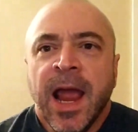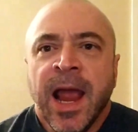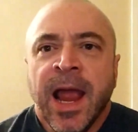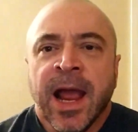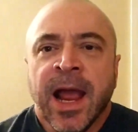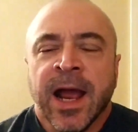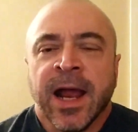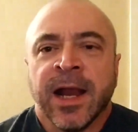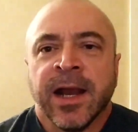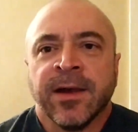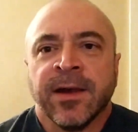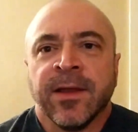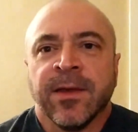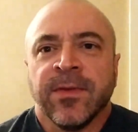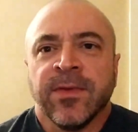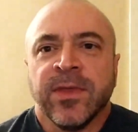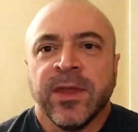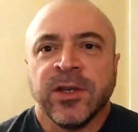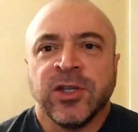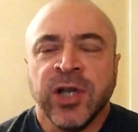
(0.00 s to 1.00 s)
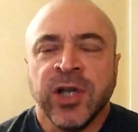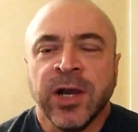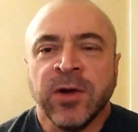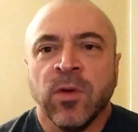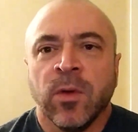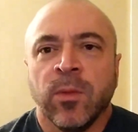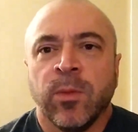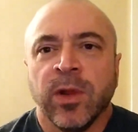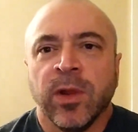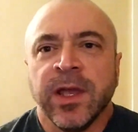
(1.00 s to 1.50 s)
And the
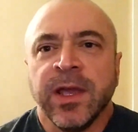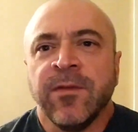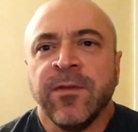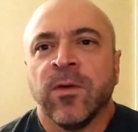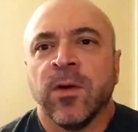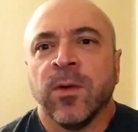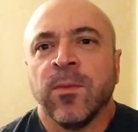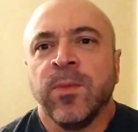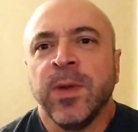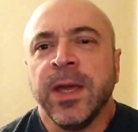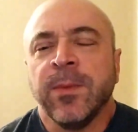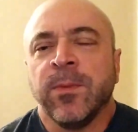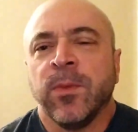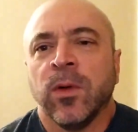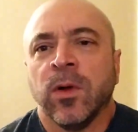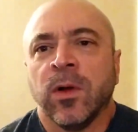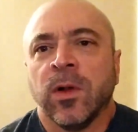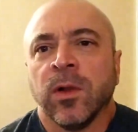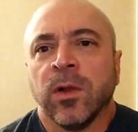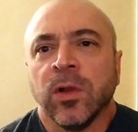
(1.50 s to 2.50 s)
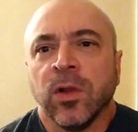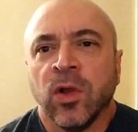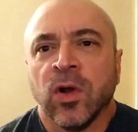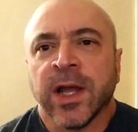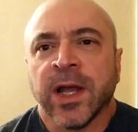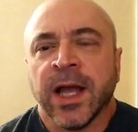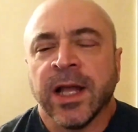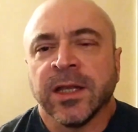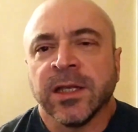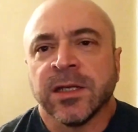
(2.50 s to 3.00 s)
general belief when people
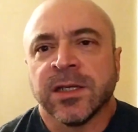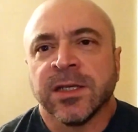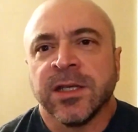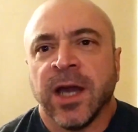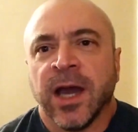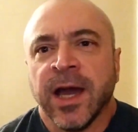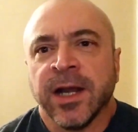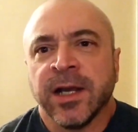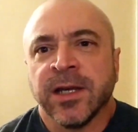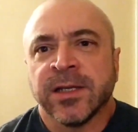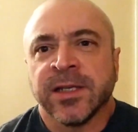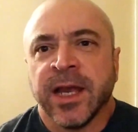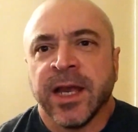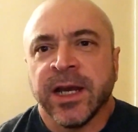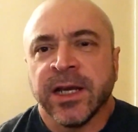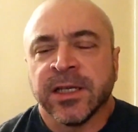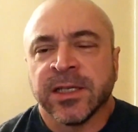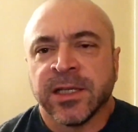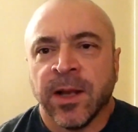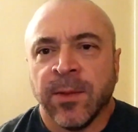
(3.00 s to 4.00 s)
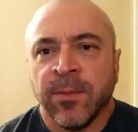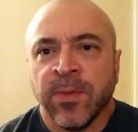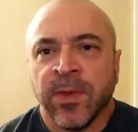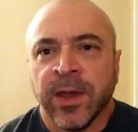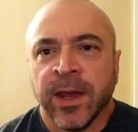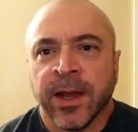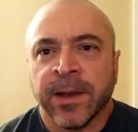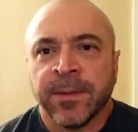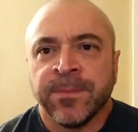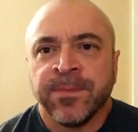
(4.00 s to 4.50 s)
look at this diet is that it's
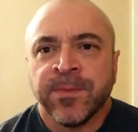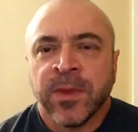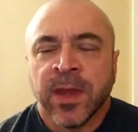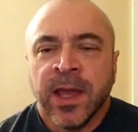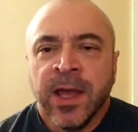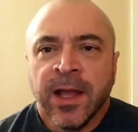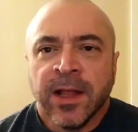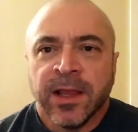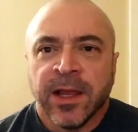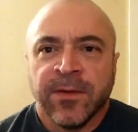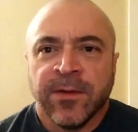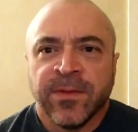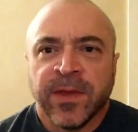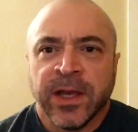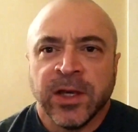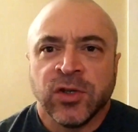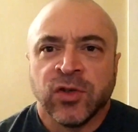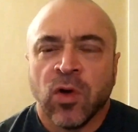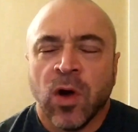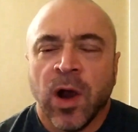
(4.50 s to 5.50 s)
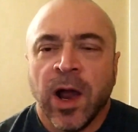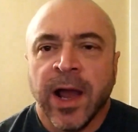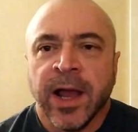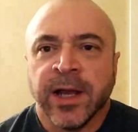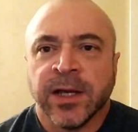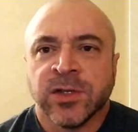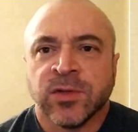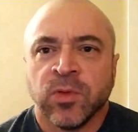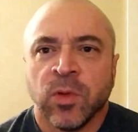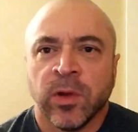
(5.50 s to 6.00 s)
something that if they try,
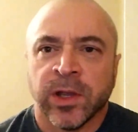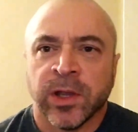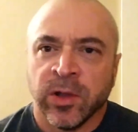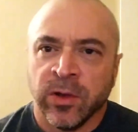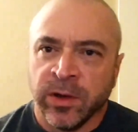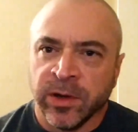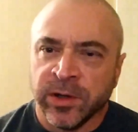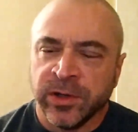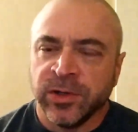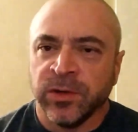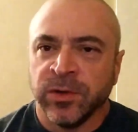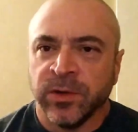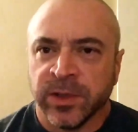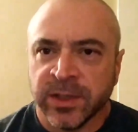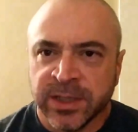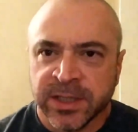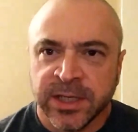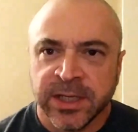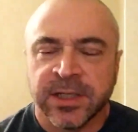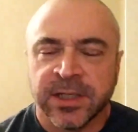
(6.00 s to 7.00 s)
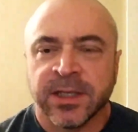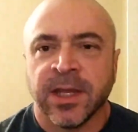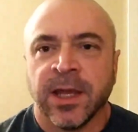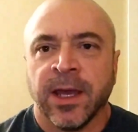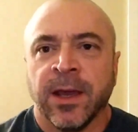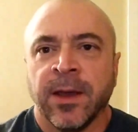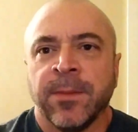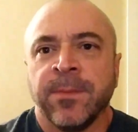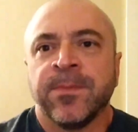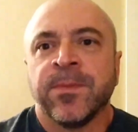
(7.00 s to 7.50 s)
it's really going to assist
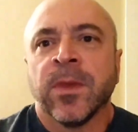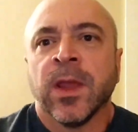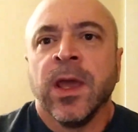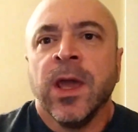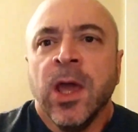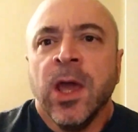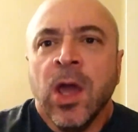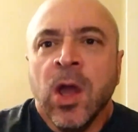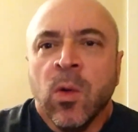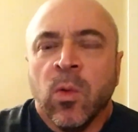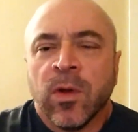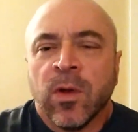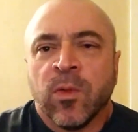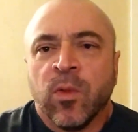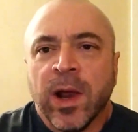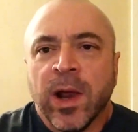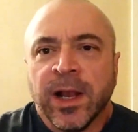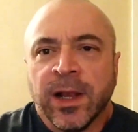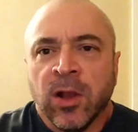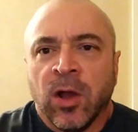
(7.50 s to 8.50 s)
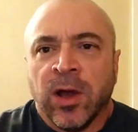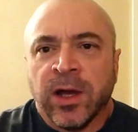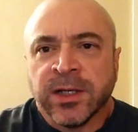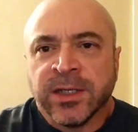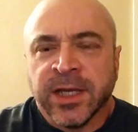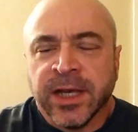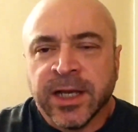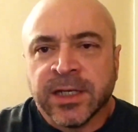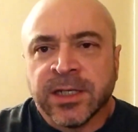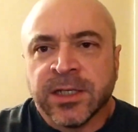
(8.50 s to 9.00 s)
them with weight
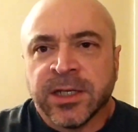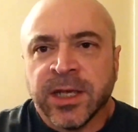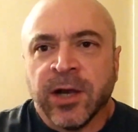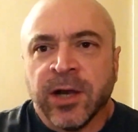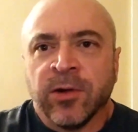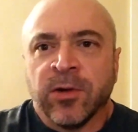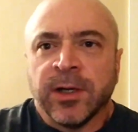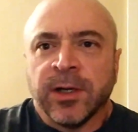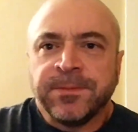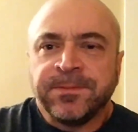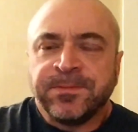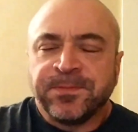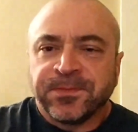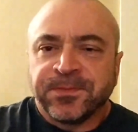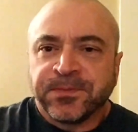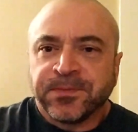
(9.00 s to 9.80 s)
loss, etc.